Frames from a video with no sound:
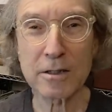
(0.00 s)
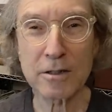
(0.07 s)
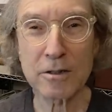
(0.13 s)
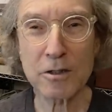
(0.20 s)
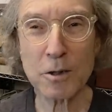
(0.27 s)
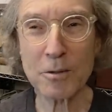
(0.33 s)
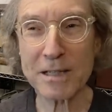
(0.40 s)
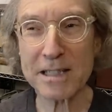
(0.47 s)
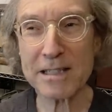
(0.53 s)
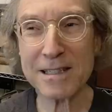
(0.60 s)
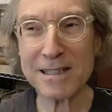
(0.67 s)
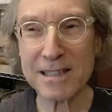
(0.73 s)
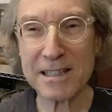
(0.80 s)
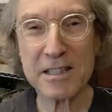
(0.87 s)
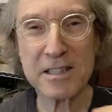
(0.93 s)
So it
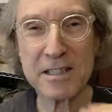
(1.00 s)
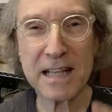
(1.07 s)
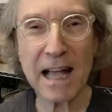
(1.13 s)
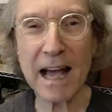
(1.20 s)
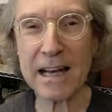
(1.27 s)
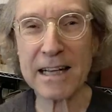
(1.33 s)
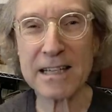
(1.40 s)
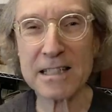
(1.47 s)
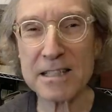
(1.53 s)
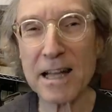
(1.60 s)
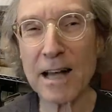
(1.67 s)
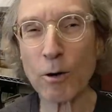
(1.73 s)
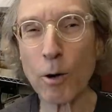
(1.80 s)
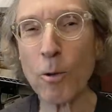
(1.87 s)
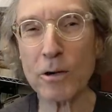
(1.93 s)
isn't static. It's
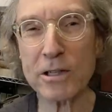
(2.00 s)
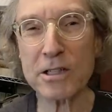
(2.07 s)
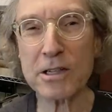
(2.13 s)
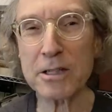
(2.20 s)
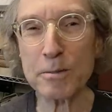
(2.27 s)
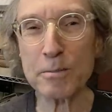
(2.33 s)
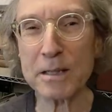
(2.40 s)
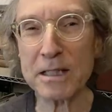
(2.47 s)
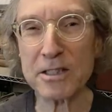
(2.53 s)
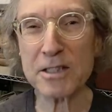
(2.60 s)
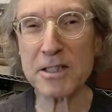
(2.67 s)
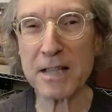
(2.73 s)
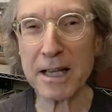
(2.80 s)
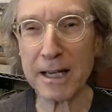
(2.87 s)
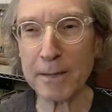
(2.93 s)
not always going to be the
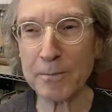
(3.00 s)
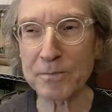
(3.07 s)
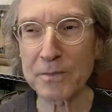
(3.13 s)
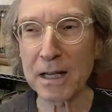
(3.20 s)
same.